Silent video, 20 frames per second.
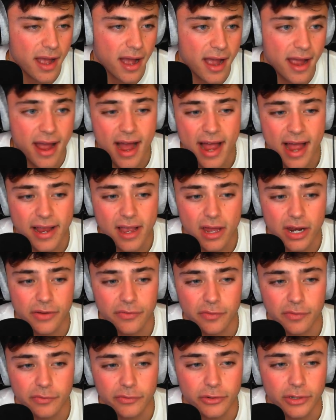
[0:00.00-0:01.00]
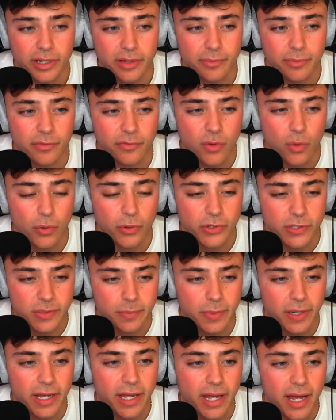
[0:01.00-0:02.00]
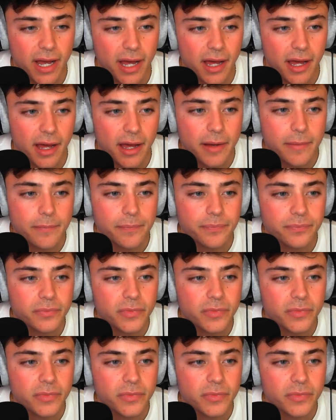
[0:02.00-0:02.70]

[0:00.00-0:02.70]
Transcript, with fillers: I, I got it for free, of course, but um,